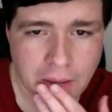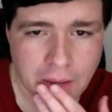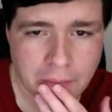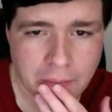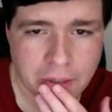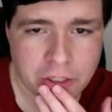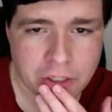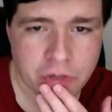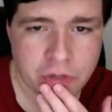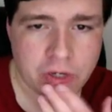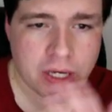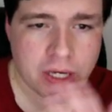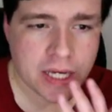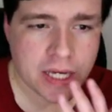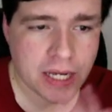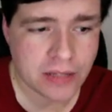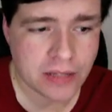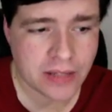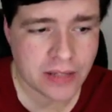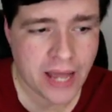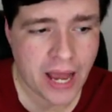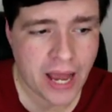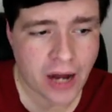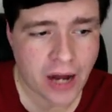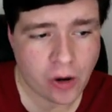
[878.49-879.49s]
But you can
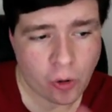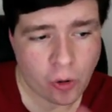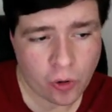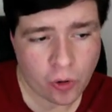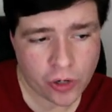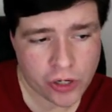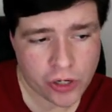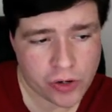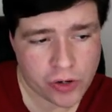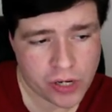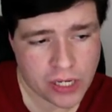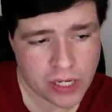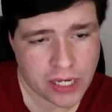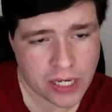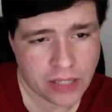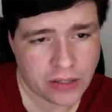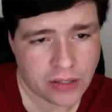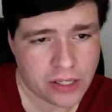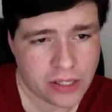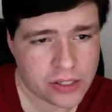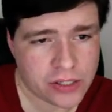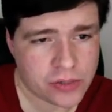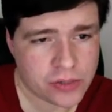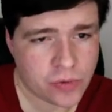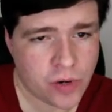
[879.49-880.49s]
get that, or you can get
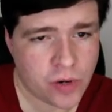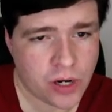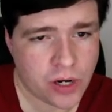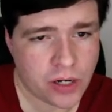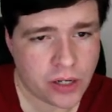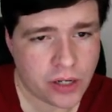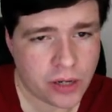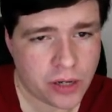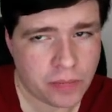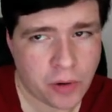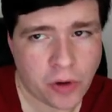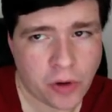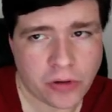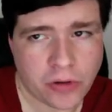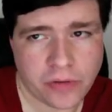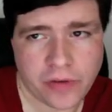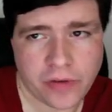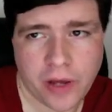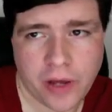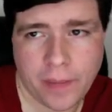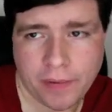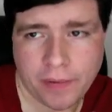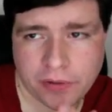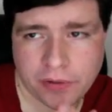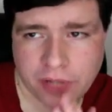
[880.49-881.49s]
this one. They're both
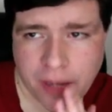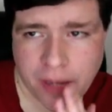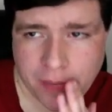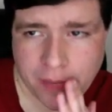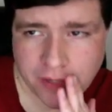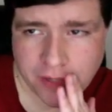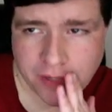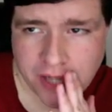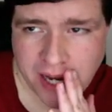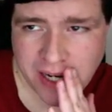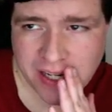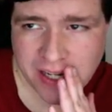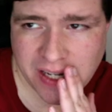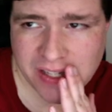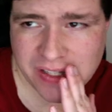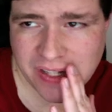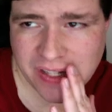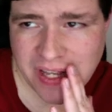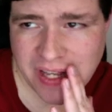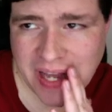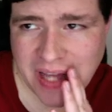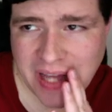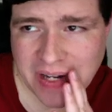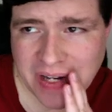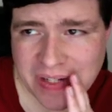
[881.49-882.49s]
available
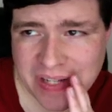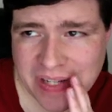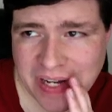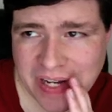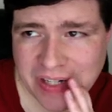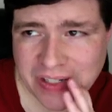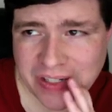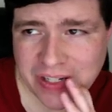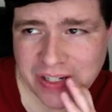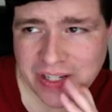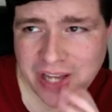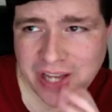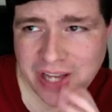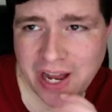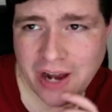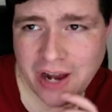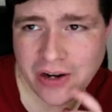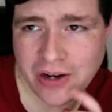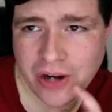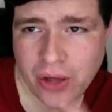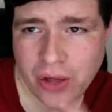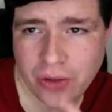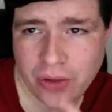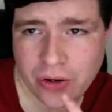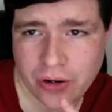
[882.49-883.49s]
simultaneously, and there's actually yet
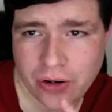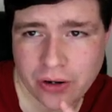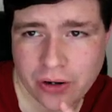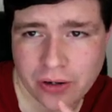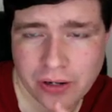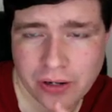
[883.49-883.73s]
another